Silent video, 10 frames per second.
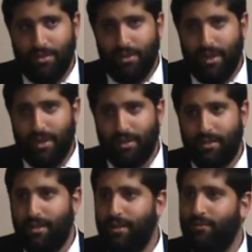they
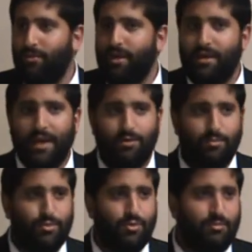didn't even wait an hour
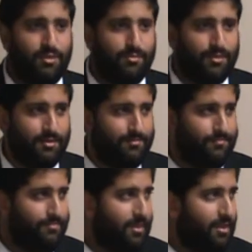between meat and milk.
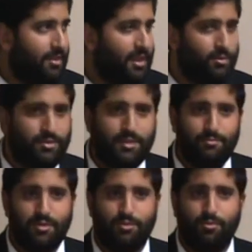They would
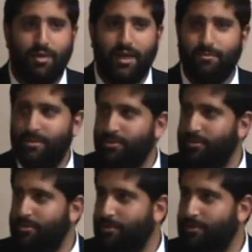simply do b'kan mazon.